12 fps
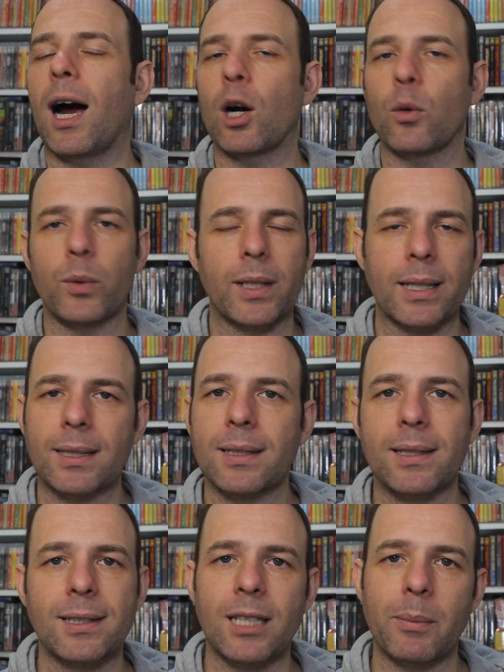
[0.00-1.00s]
Are we
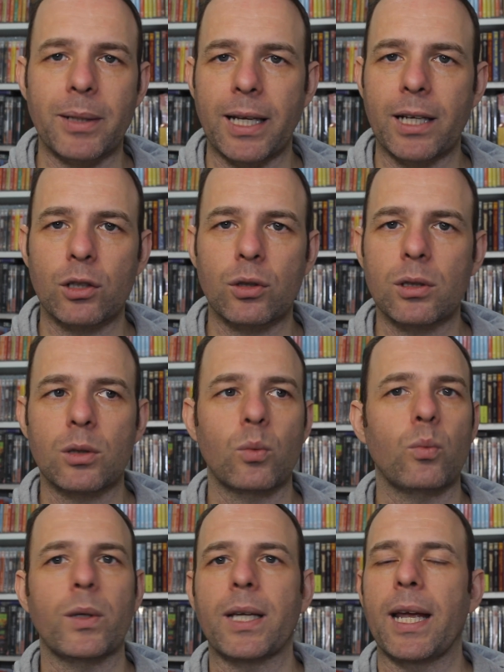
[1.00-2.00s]
getting the same in extras?
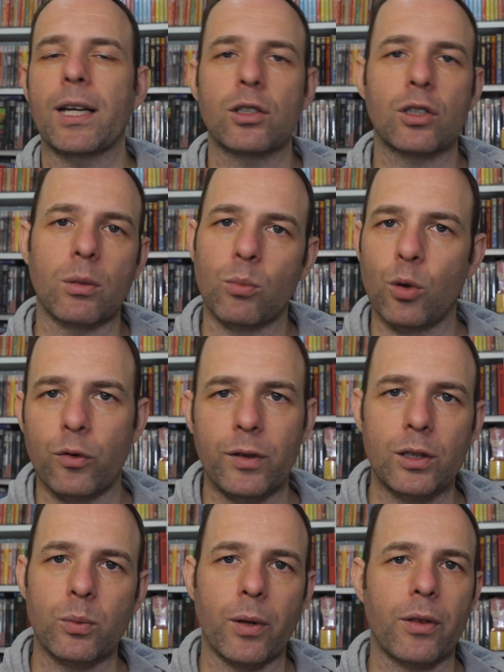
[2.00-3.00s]
We get extra
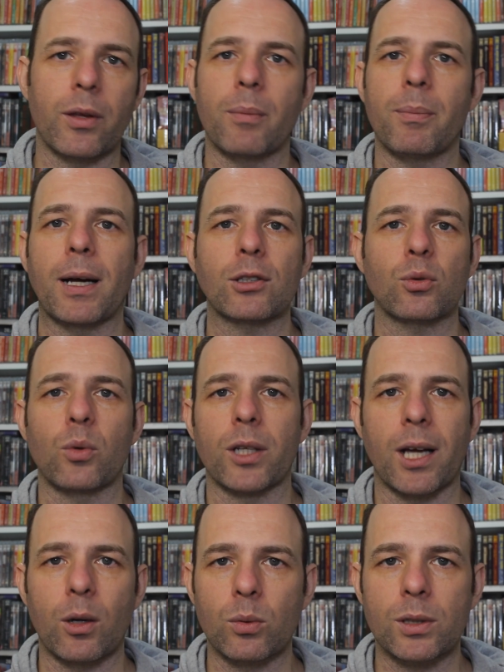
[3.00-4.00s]
movies with the Battle
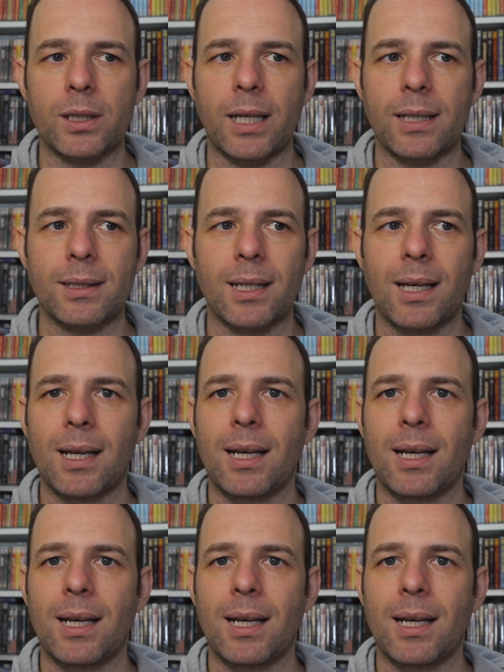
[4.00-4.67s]
Royale set.